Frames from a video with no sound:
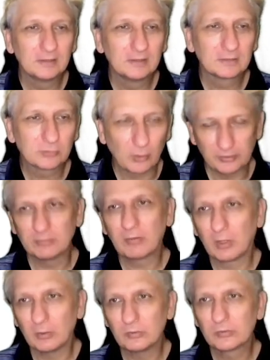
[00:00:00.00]
crossing
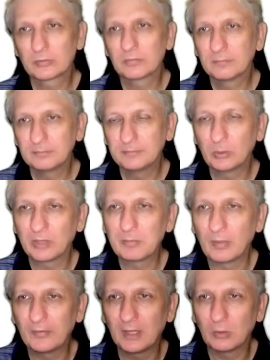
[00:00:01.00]
roads, building
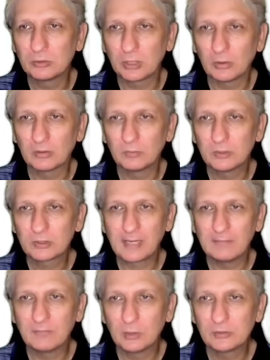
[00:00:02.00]
upon the old joke of which came
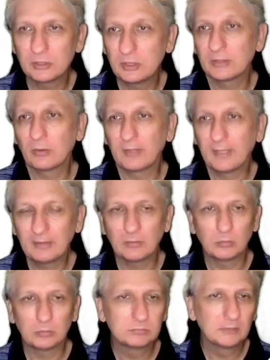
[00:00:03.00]
first, the chicken or the egg,
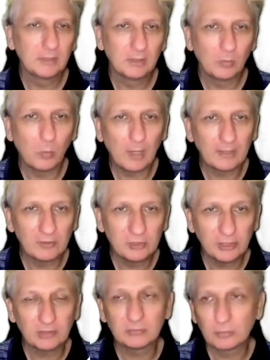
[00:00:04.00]
or why did the
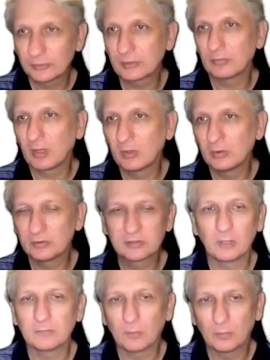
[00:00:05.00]
chicken cross the road, and so
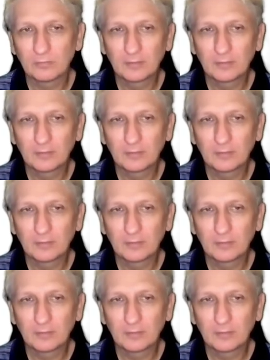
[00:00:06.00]
forth.